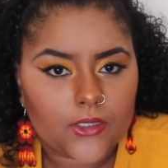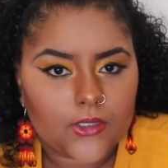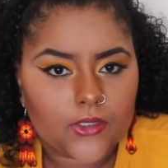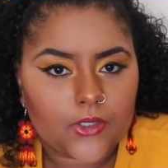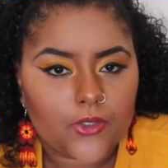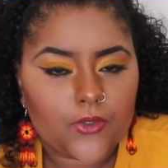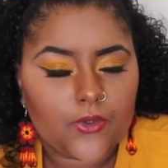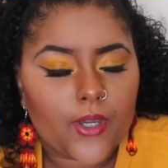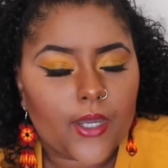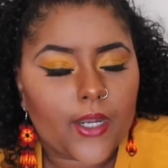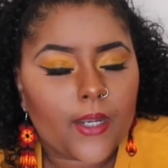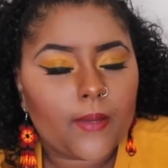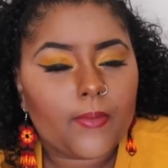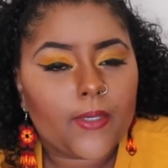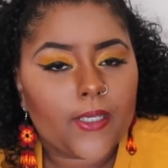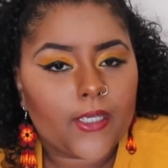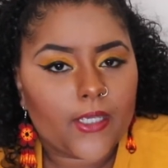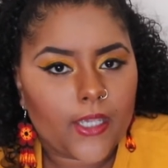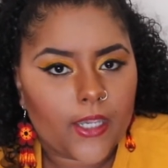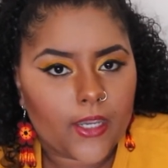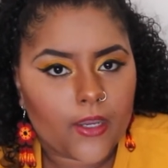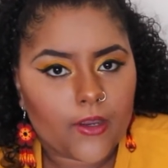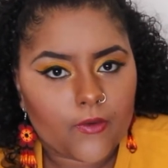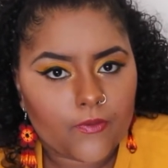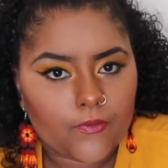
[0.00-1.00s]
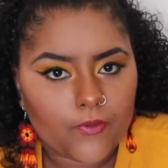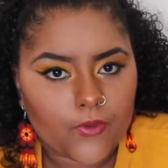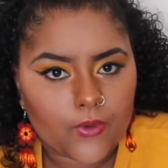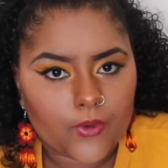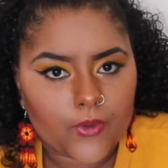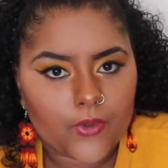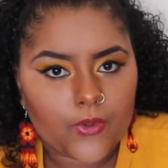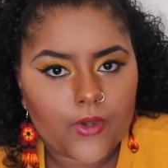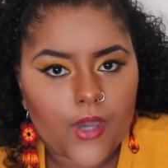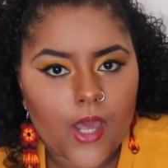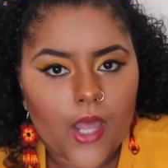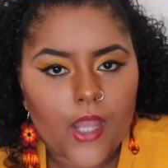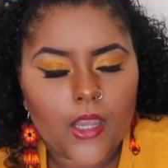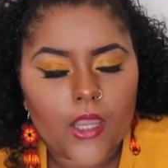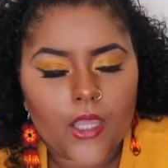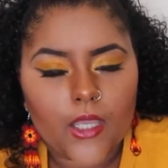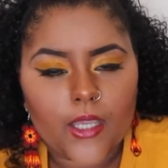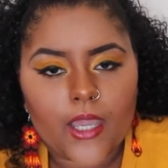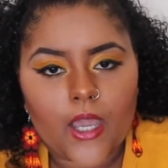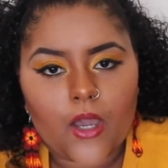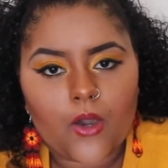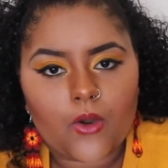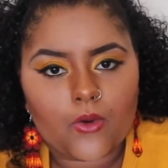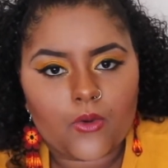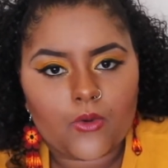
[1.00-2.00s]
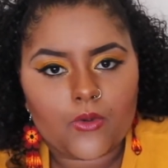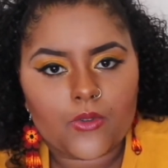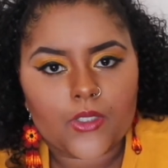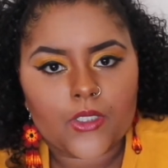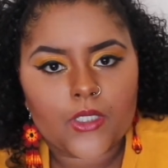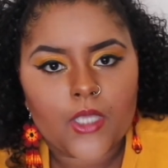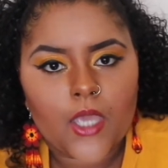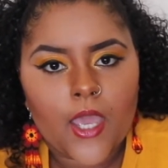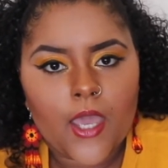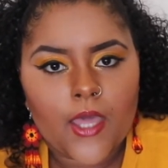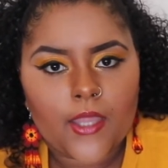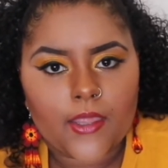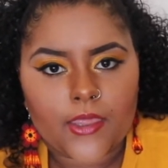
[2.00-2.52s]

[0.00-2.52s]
So you got to be careful. You got to look out who's